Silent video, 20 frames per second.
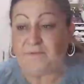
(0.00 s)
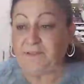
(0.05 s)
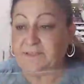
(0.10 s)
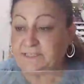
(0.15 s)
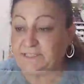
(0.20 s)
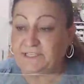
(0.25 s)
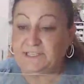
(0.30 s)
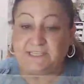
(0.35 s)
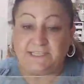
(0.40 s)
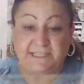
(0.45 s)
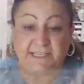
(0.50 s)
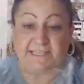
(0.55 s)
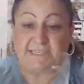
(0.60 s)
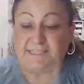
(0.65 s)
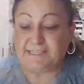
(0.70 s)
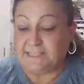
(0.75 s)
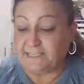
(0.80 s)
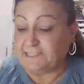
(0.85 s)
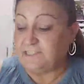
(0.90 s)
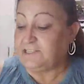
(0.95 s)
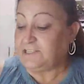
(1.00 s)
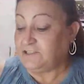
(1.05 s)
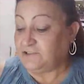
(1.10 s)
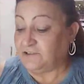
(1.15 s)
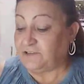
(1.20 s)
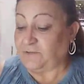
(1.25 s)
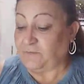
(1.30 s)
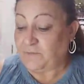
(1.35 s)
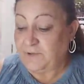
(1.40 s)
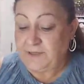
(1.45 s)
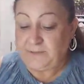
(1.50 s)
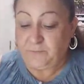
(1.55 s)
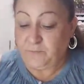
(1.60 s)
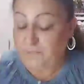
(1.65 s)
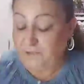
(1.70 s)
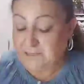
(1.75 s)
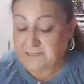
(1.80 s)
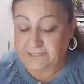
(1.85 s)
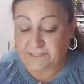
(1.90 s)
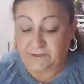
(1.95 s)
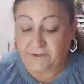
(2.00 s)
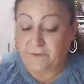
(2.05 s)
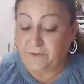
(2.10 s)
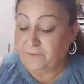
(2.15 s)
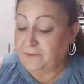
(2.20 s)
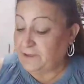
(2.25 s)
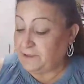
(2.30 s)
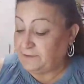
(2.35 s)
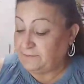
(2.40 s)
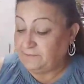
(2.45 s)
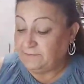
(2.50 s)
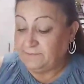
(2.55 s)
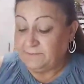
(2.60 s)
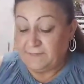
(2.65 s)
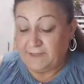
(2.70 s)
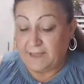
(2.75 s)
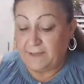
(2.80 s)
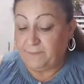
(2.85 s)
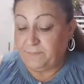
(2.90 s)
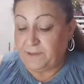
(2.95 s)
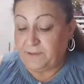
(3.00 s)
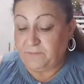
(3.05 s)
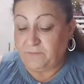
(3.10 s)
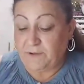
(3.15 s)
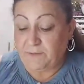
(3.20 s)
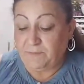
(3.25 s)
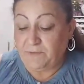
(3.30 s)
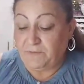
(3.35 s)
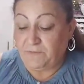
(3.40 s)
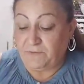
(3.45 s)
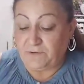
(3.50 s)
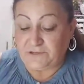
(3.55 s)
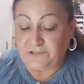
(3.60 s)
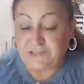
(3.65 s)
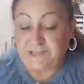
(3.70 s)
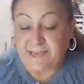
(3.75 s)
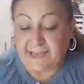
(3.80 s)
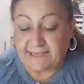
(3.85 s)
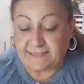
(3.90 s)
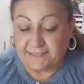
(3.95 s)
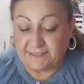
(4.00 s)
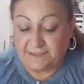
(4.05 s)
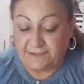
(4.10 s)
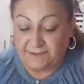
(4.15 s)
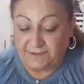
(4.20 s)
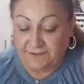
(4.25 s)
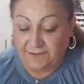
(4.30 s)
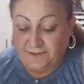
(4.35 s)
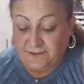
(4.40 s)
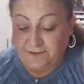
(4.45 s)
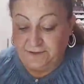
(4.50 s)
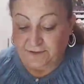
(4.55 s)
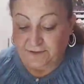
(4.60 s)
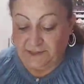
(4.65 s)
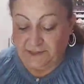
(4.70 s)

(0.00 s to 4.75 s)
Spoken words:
when she sees this, she's going to want one. So I picked one before she asked. So